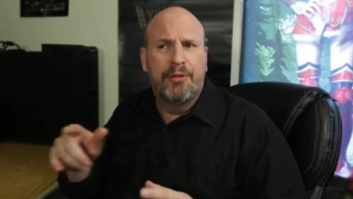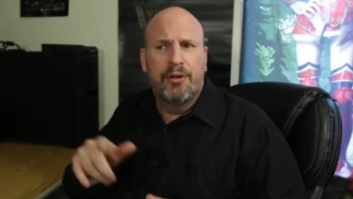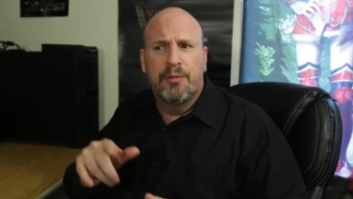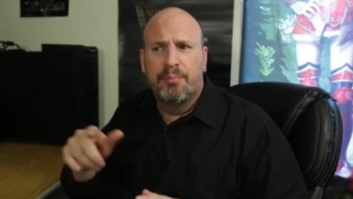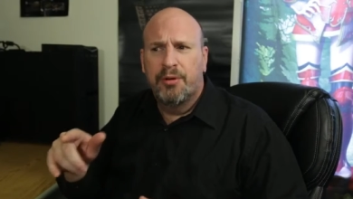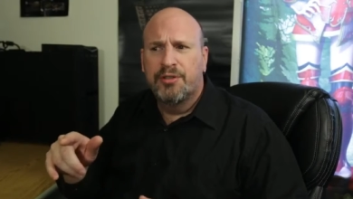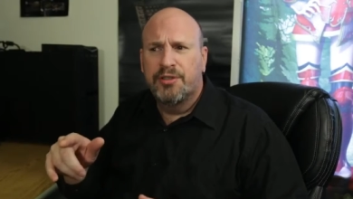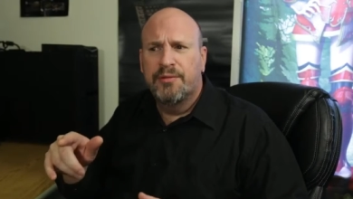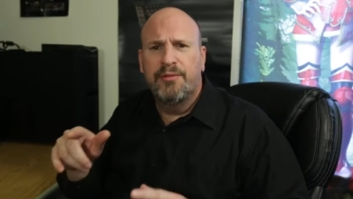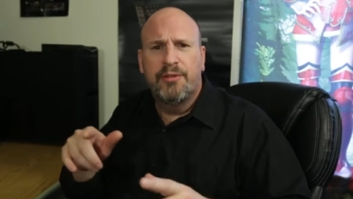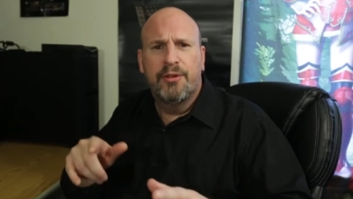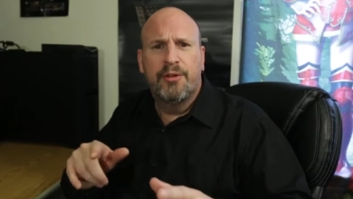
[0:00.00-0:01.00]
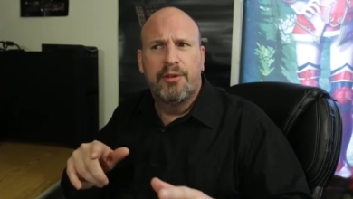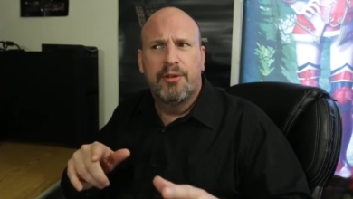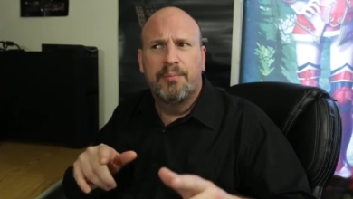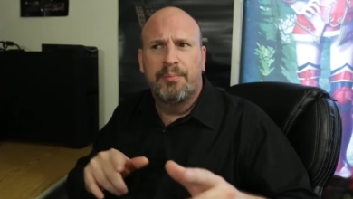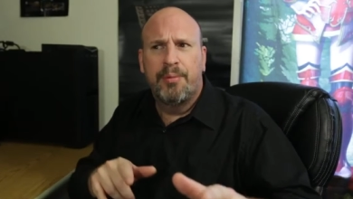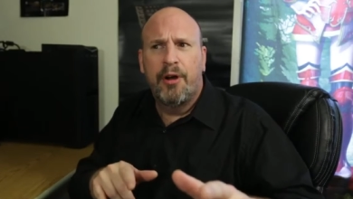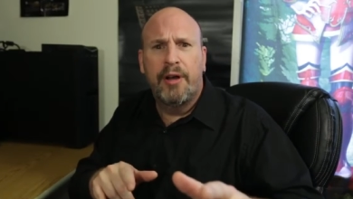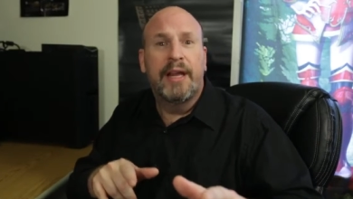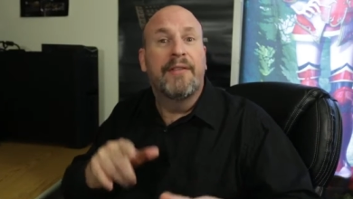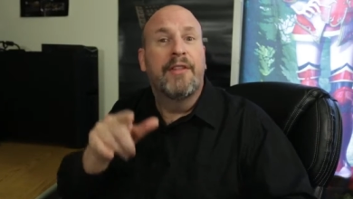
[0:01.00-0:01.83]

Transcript: third person, third party.